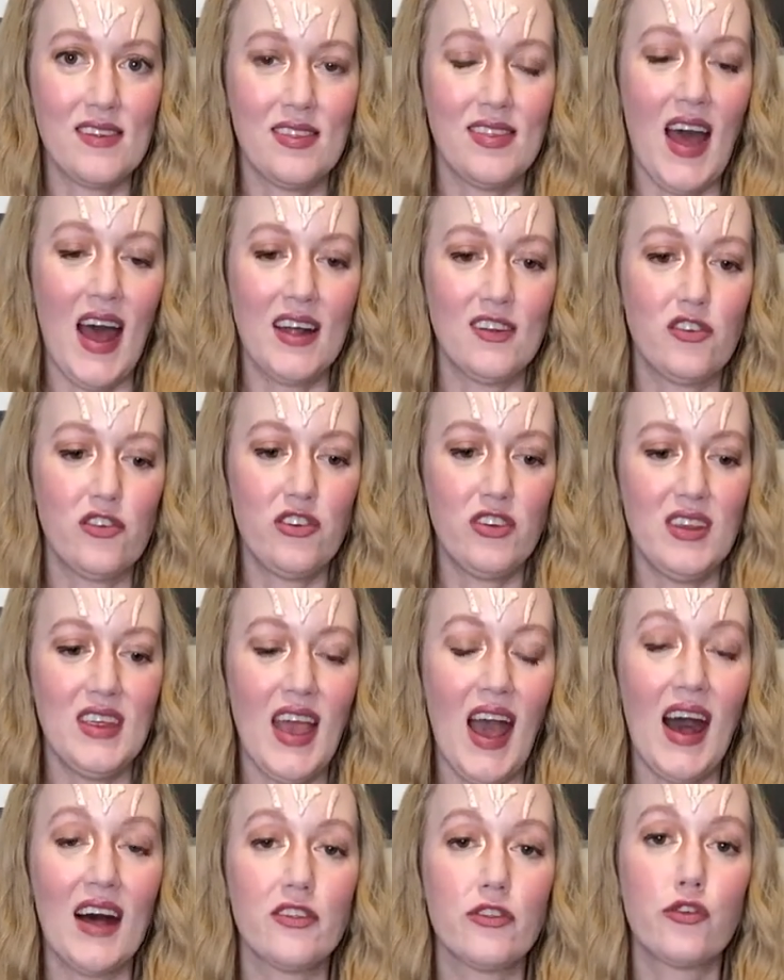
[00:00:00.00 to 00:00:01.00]
that she
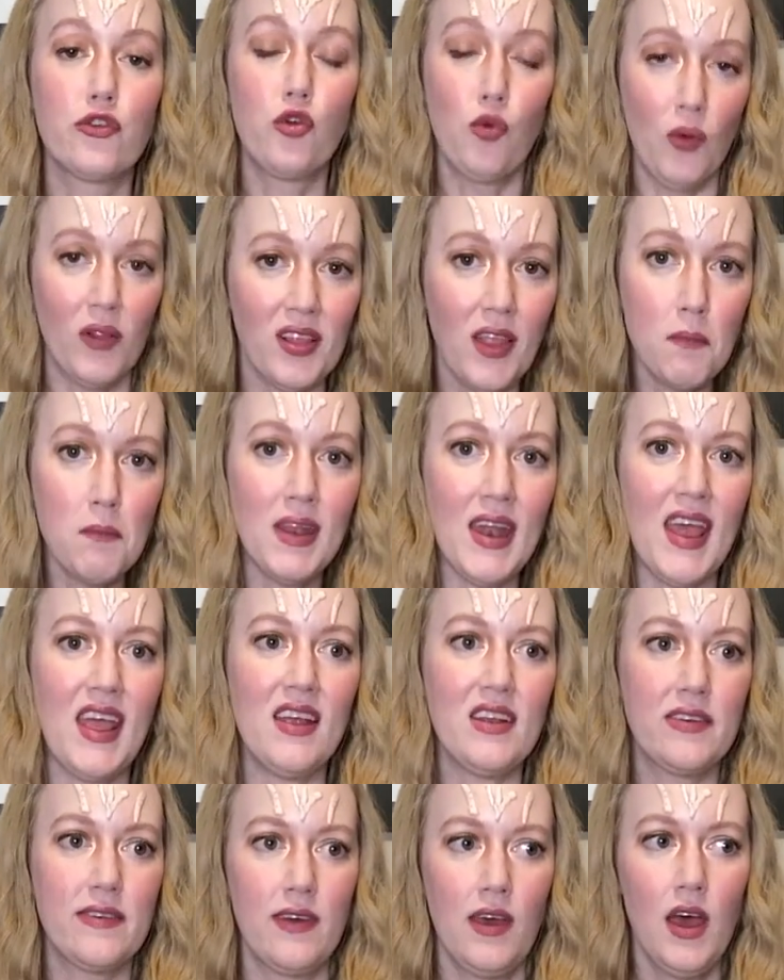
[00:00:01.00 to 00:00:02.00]
has to
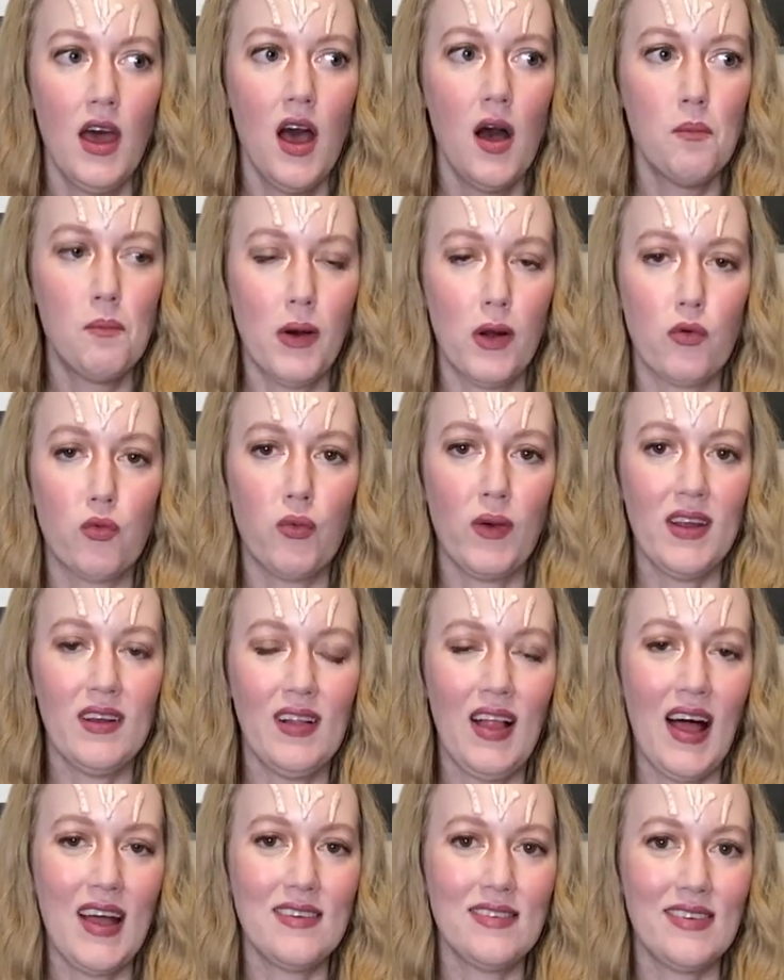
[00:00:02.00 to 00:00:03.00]
eliminate, but
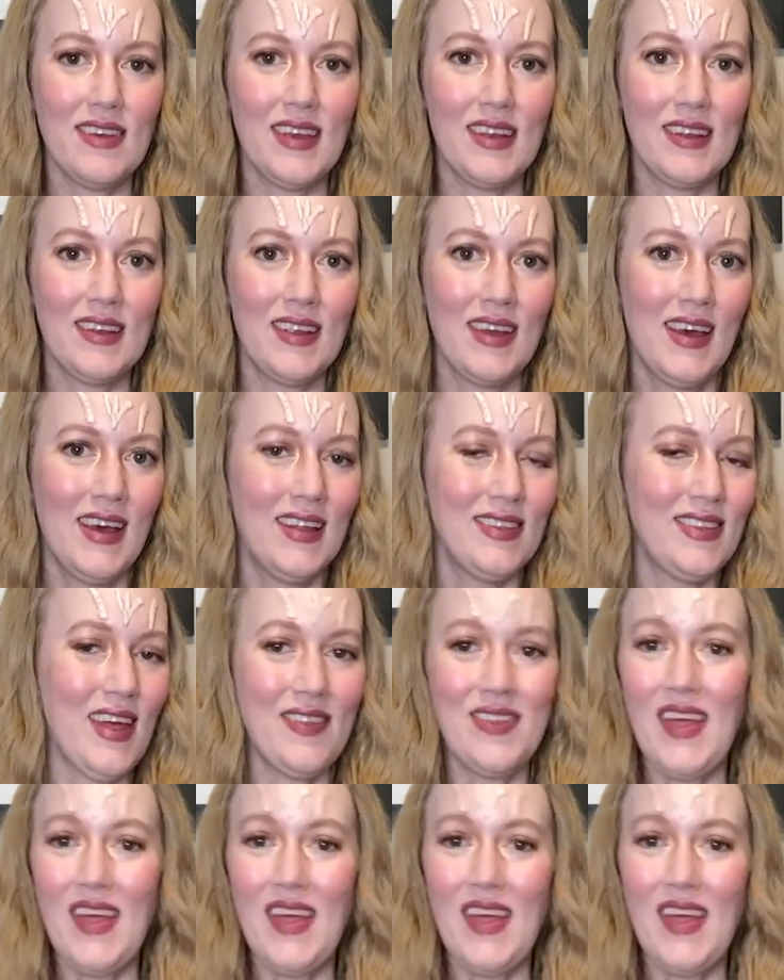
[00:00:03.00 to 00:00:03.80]
realizing that